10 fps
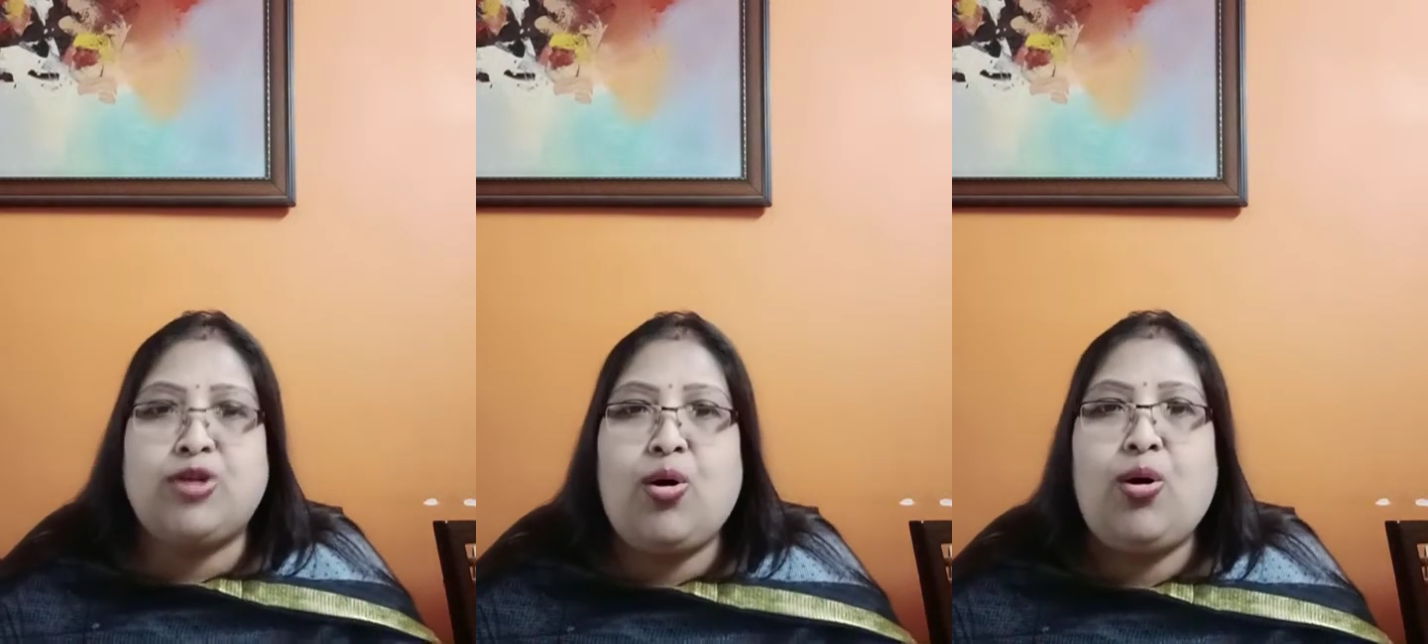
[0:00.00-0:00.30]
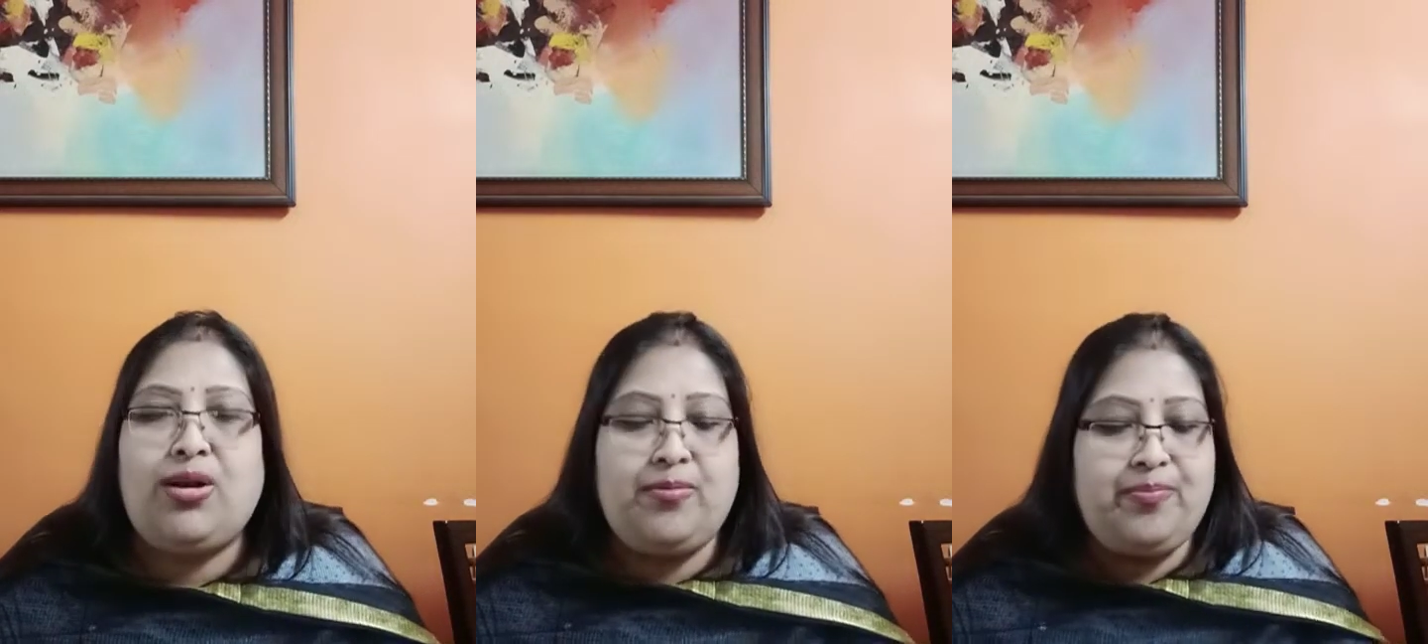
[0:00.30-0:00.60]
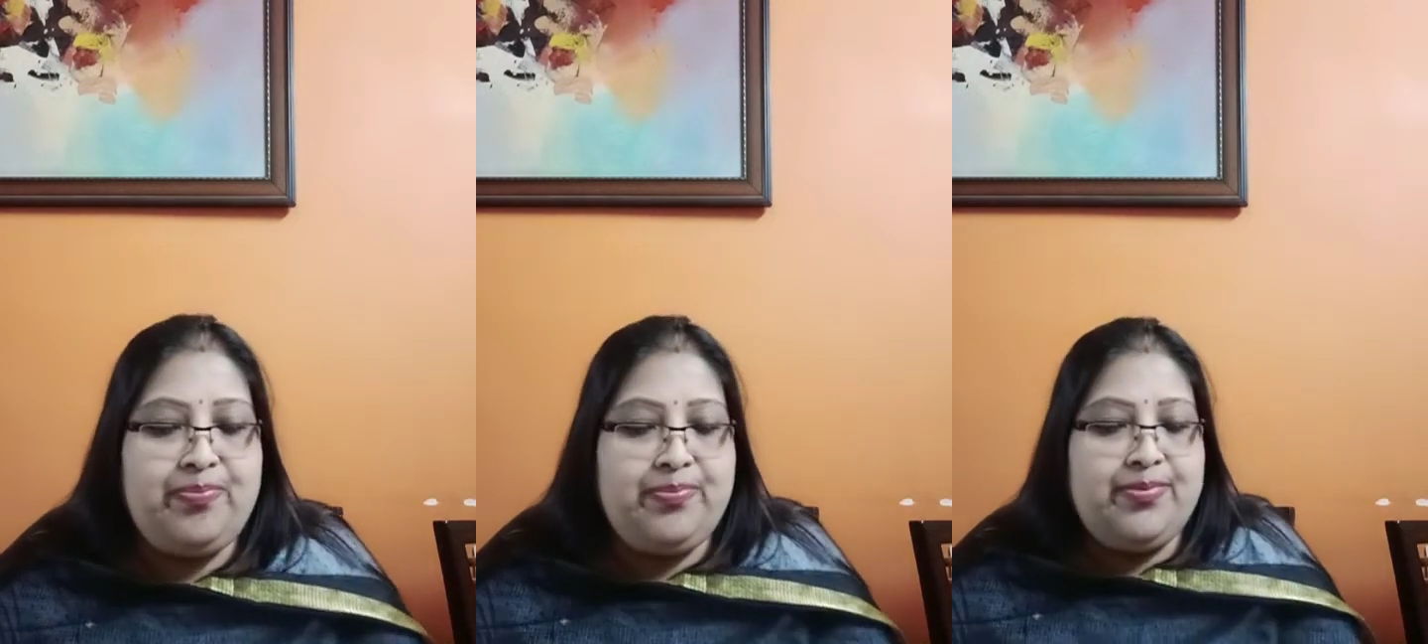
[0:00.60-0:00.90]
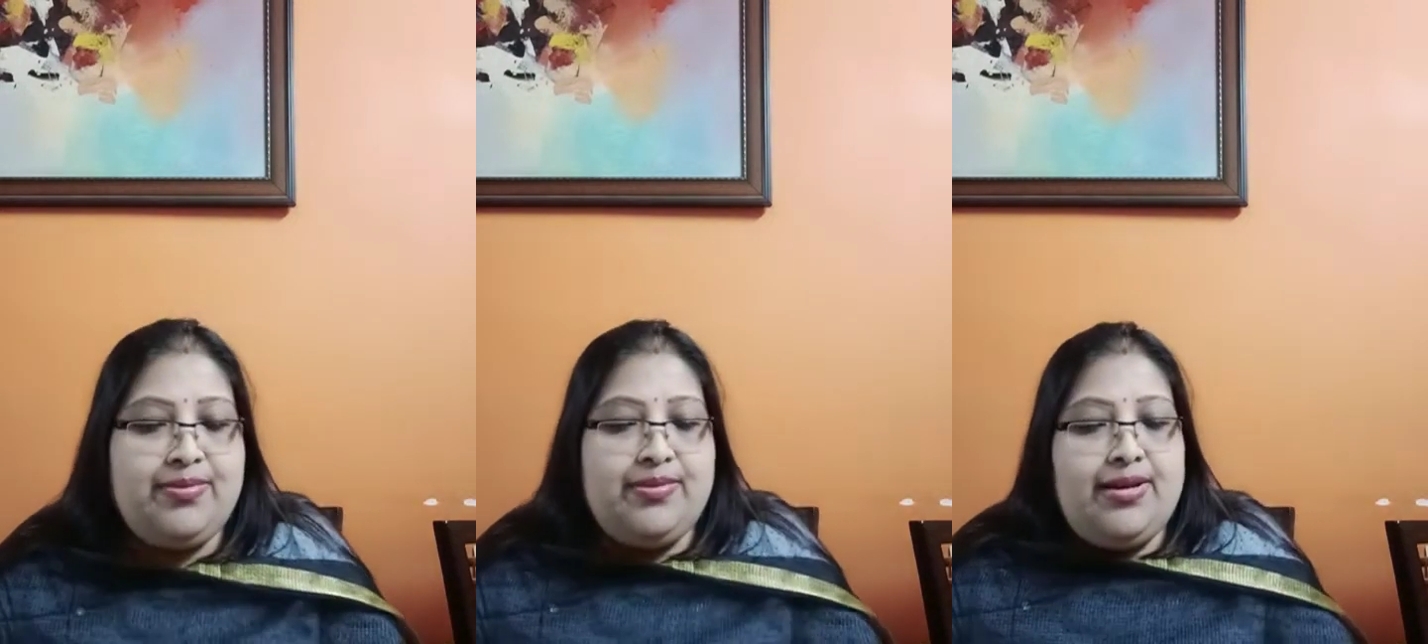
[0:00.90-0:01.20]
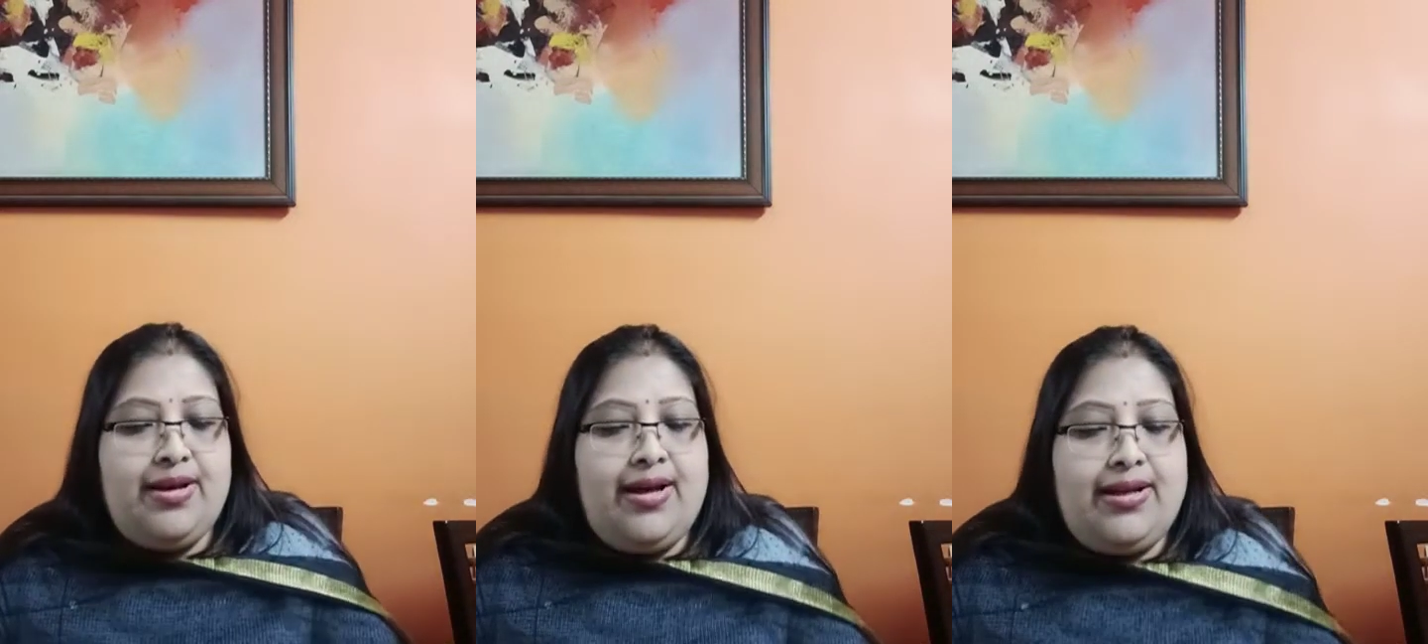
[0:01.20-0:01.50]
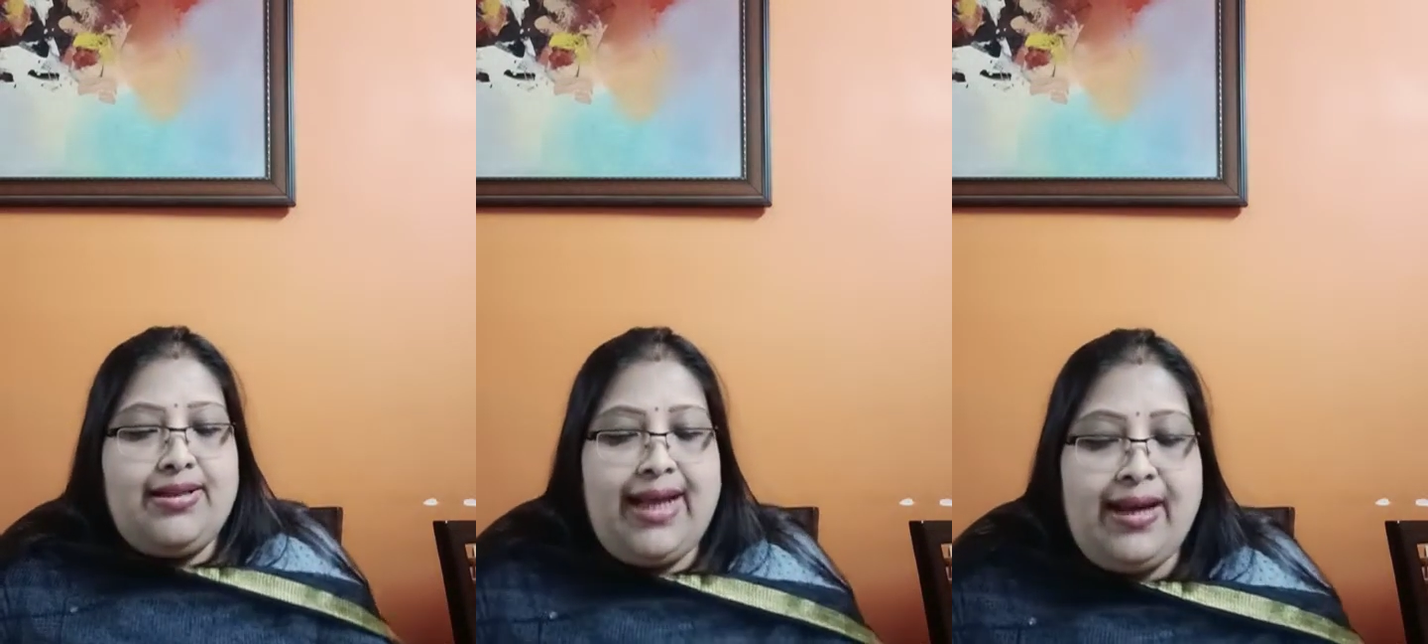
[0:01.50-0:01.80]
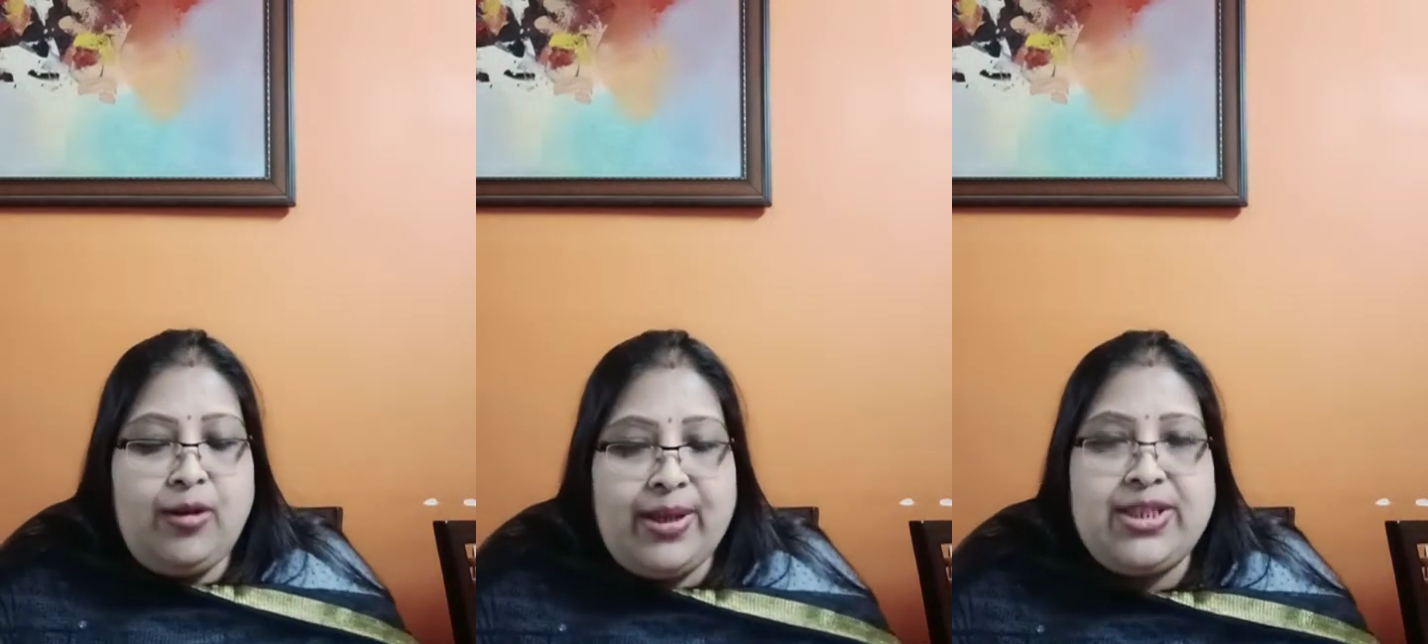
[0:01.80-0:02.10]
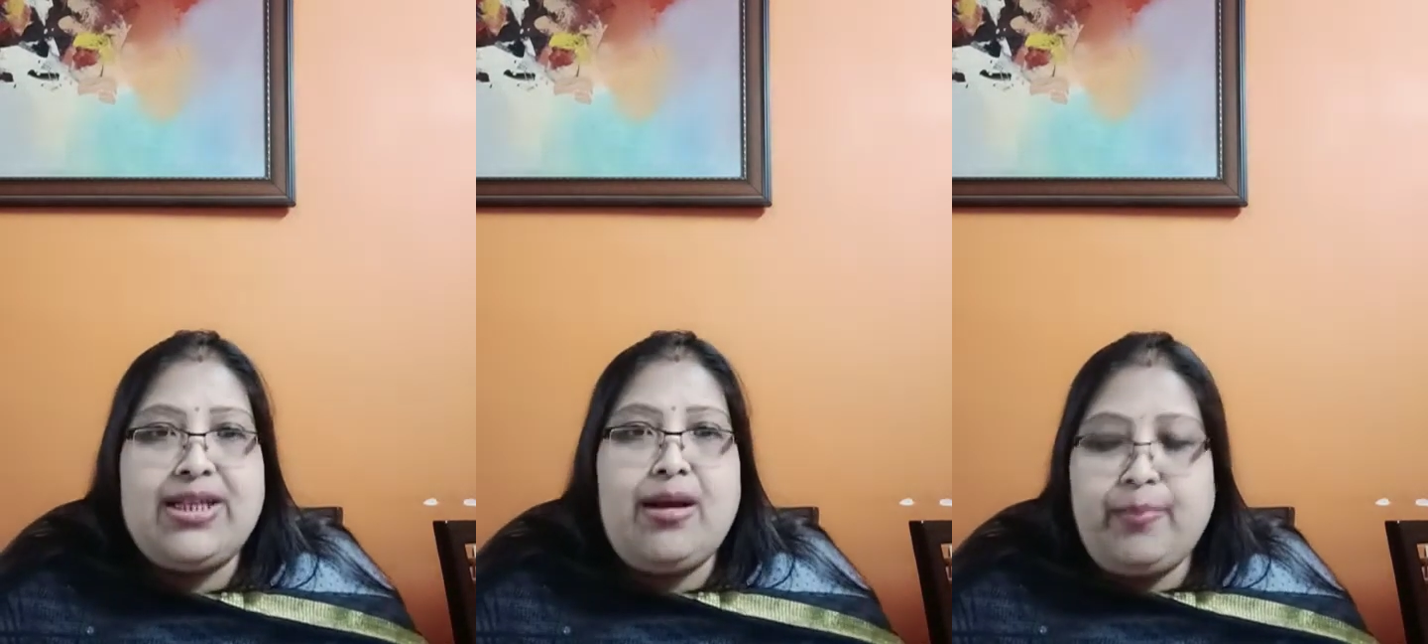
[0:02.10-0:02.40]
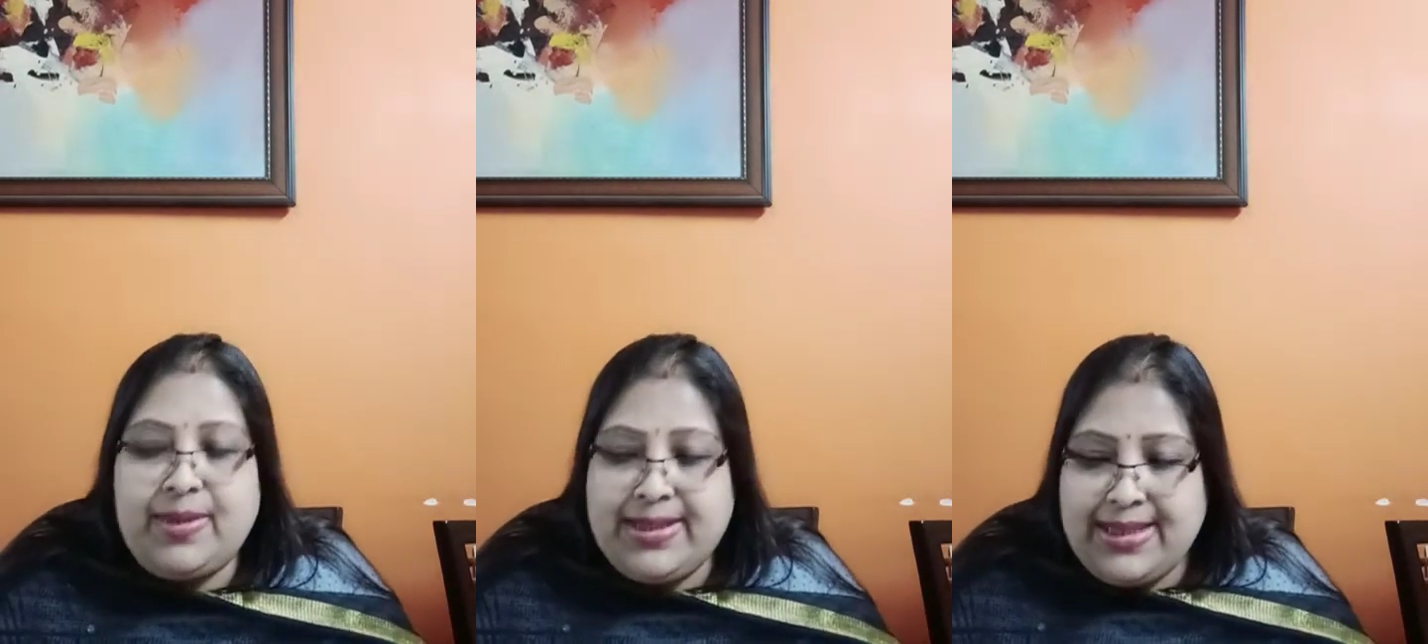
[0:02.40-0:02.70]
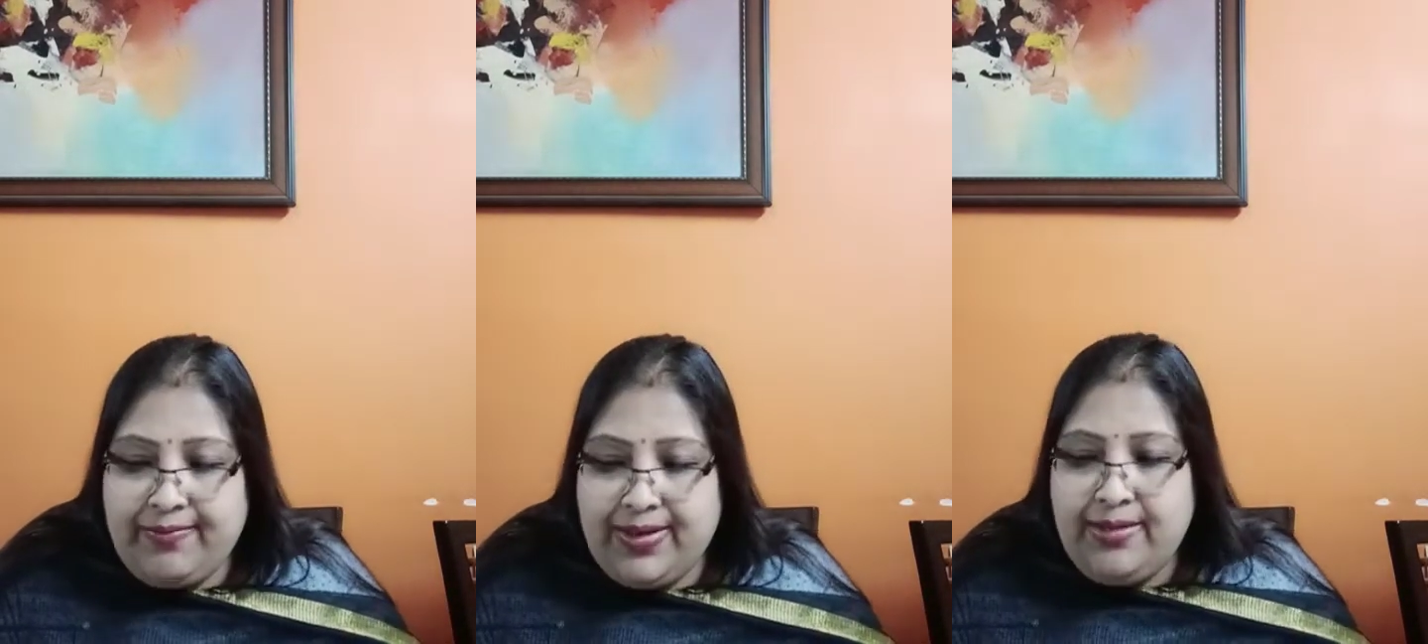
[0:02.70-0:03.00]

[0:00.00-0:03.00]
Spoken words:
all. Then question number 7.